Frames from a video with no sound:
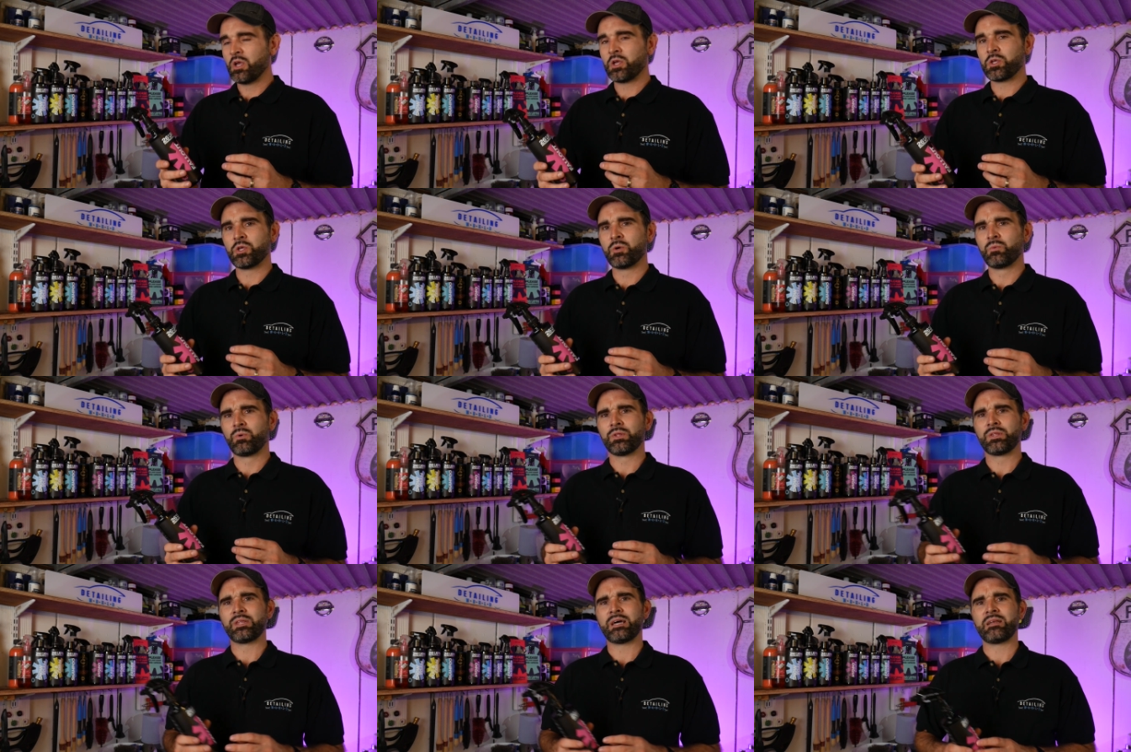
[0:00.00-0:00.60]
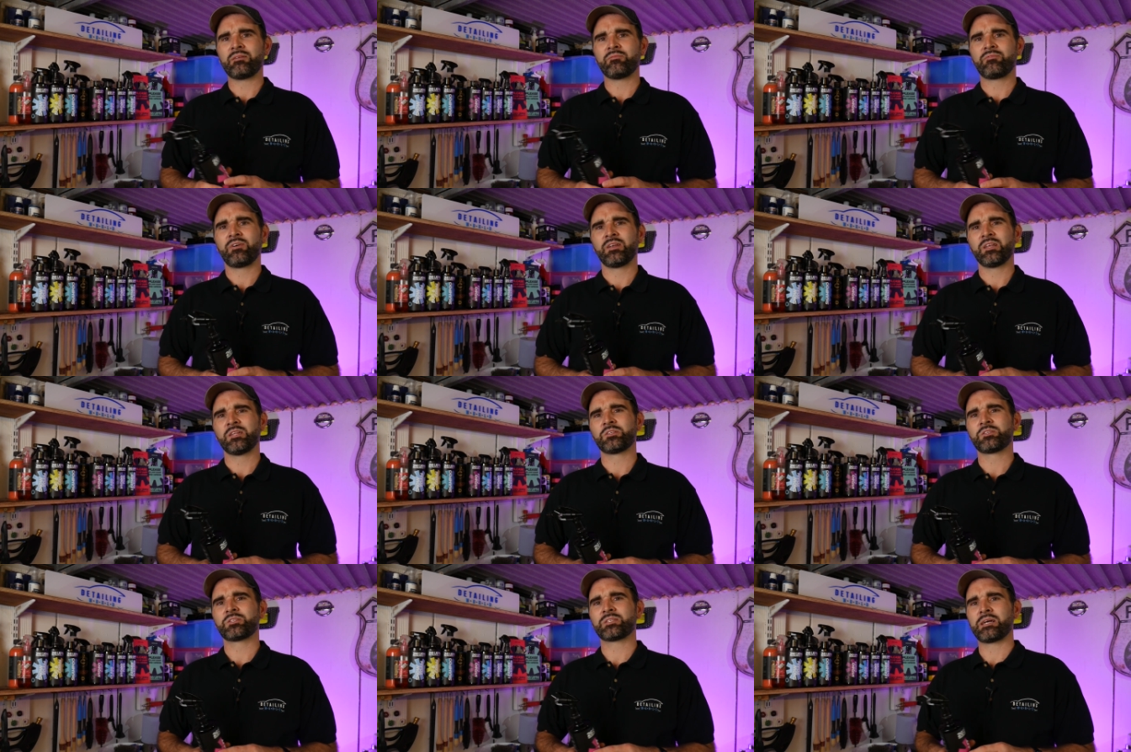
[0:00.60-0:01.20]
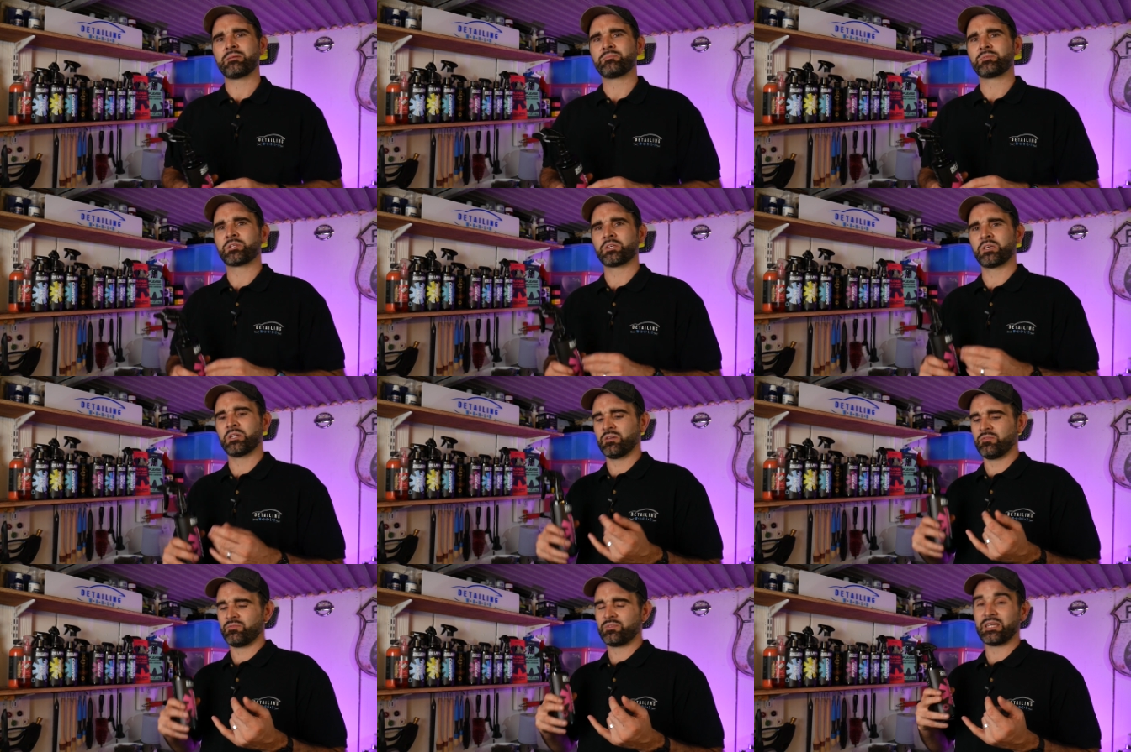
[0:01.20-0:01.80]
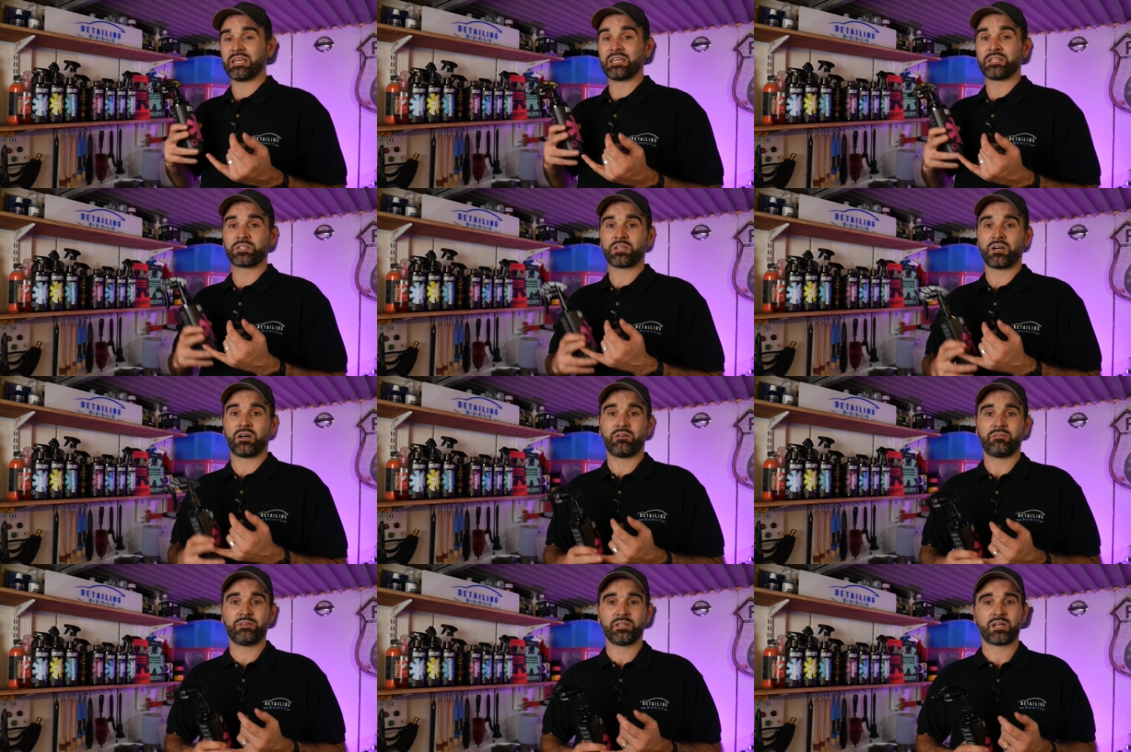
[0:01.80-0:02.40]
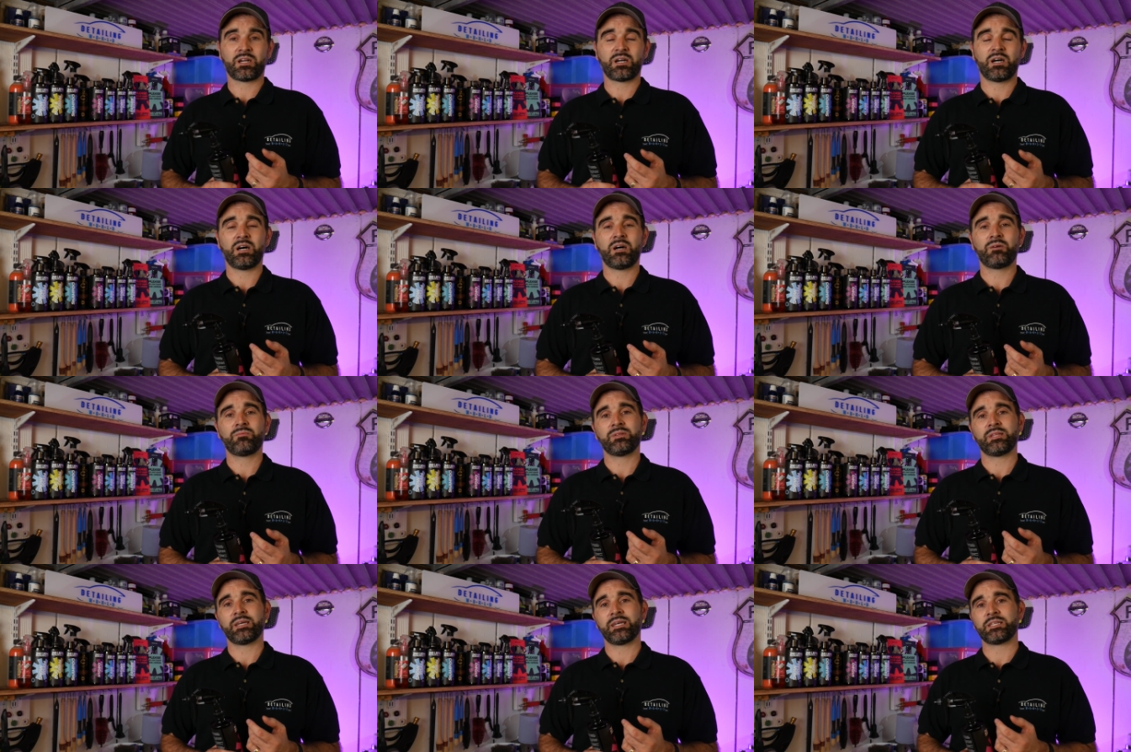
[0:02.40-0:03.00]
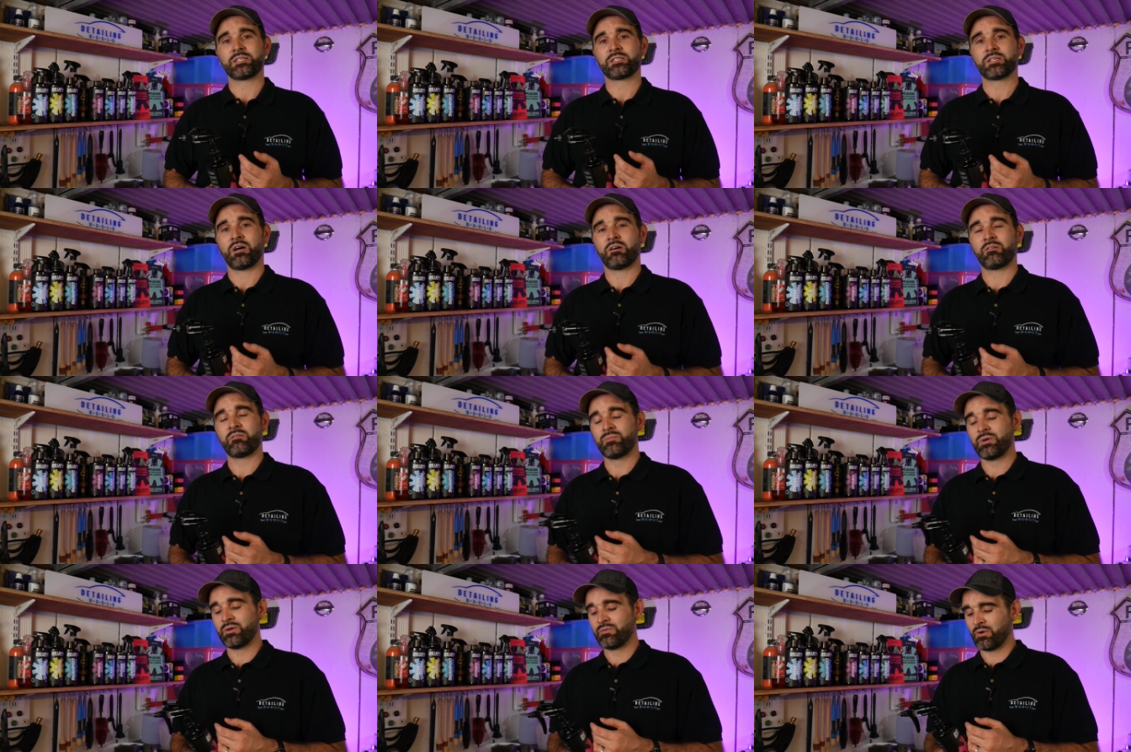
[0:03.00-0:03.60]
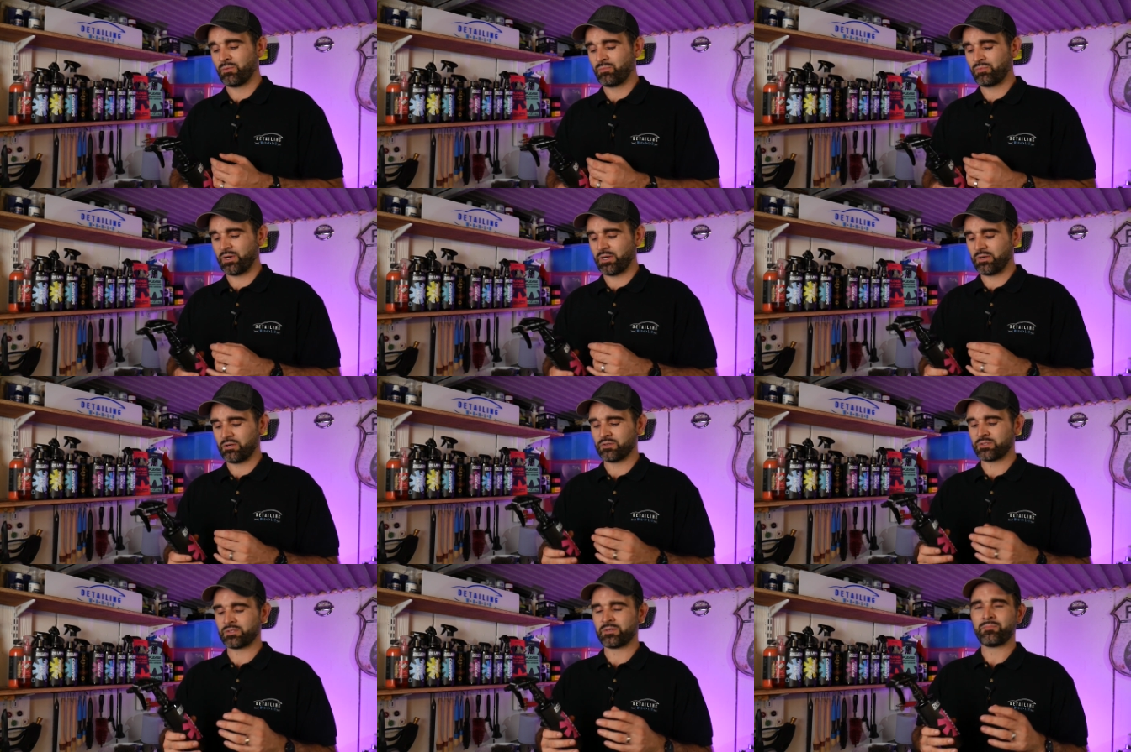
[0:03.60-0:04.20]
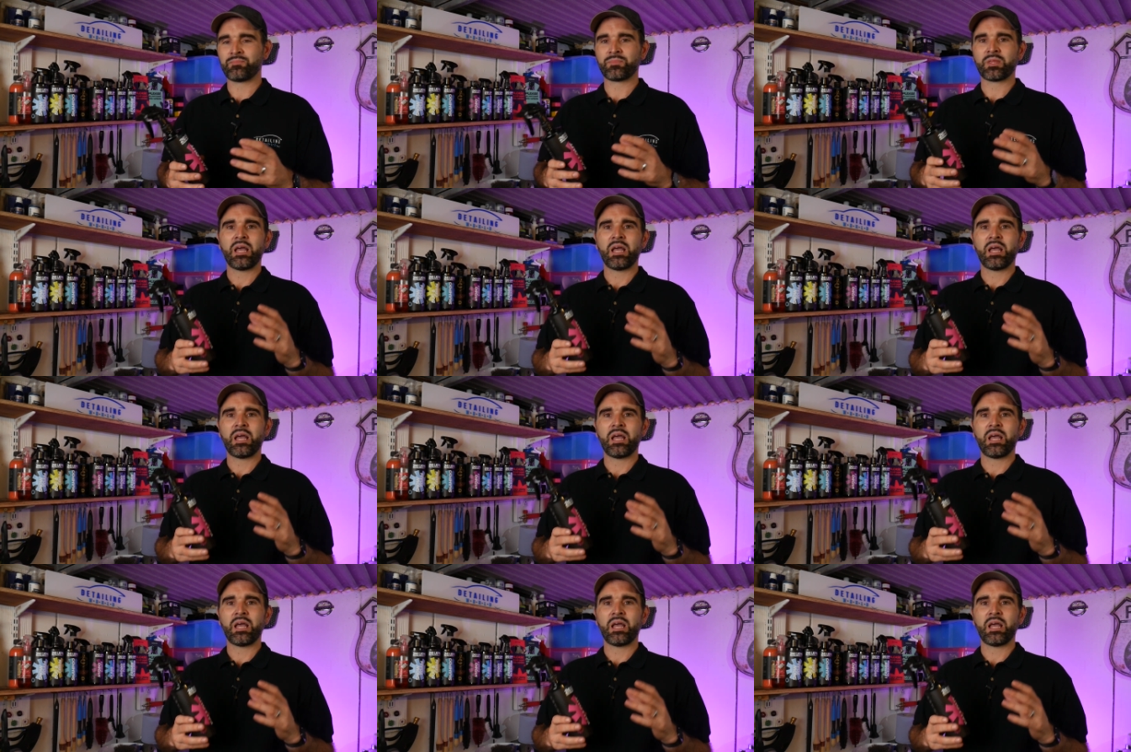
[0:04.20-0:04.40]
You will then follow the steps of de-tarring the car with a tar removal product,